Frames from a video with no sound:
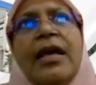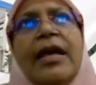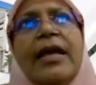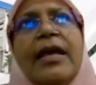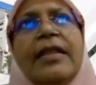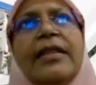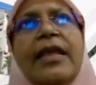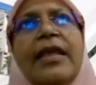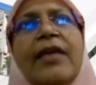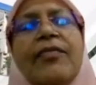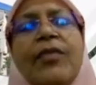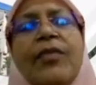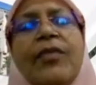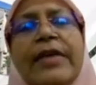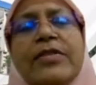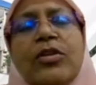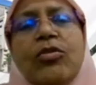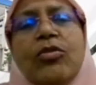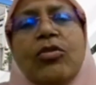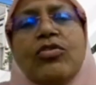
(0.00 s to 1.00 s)
and therefore
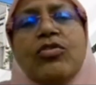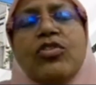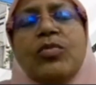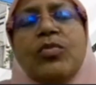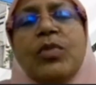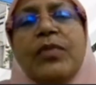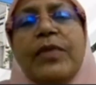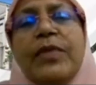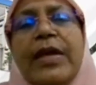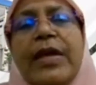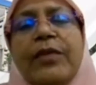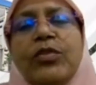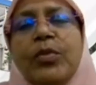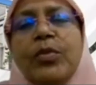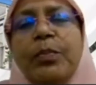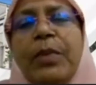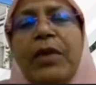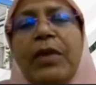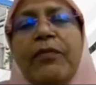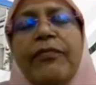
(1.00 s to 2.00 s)
as a consumer we have
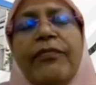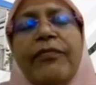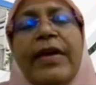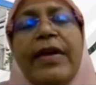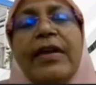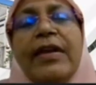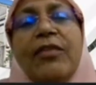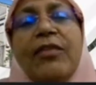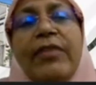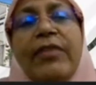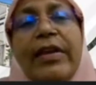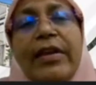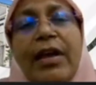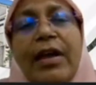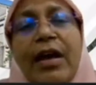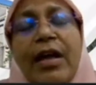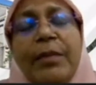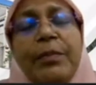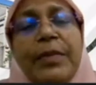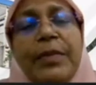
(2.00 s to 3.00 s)
to pay very, very
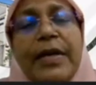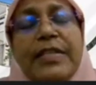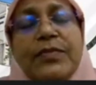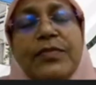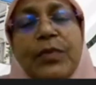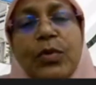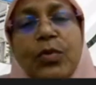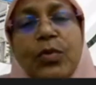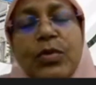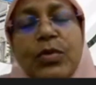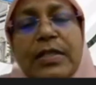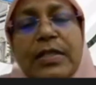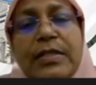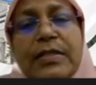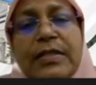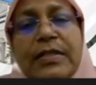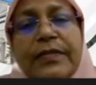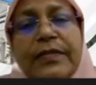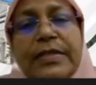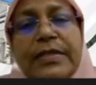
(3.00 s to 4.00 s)
high price for goods
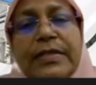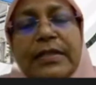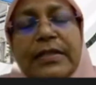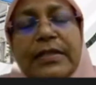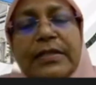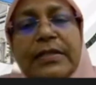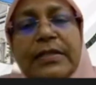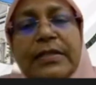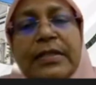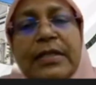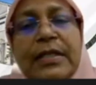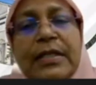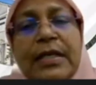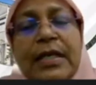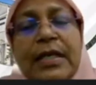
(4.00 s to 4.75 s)
and services.